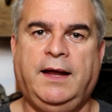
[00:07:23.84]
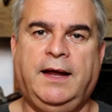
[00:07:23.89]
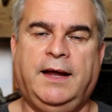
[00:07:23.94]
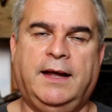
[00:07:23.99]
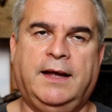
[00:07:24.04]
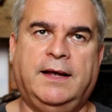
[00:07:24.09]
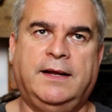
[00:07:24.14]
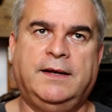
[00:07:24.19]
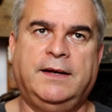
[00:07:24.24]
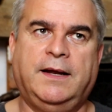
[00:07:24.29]

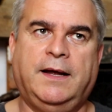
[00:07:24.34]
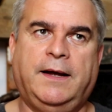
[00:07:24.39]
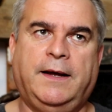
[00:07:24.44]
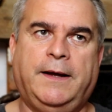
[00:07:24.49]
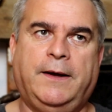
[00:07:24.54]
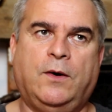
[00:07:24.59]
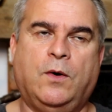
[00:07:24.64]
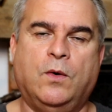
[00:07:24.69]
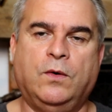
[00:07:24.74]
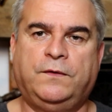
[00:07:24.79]
in
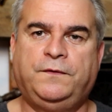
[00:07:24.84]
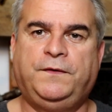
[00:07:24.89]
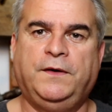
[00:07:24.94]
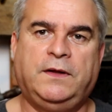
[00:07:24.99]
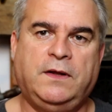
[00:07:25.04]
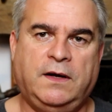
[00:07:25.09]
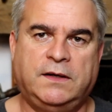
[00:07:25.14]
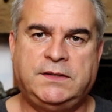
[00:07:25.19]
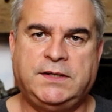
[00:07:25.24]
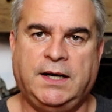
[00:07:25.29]

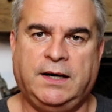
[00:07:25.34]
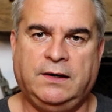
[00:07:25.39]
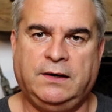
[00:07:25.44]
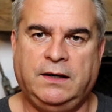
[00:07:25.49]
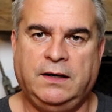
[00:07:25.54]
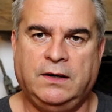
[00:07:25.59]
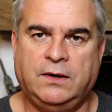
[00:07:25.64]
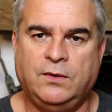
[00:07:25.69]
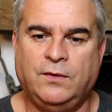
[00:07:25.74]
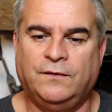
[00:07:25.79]
Oakville,
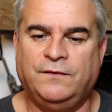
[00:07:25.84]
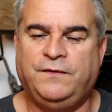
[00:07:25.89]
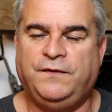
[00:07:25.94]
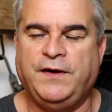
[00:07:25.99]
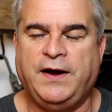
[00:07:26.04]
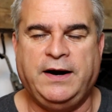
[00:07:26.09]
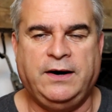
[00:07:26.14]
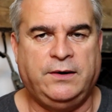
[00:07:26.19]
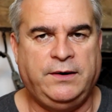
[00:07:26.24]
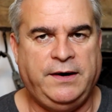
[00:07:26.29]
Ontario,
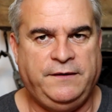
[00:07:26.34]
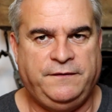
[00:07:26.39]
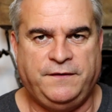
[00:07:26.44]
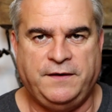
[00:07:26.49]
very,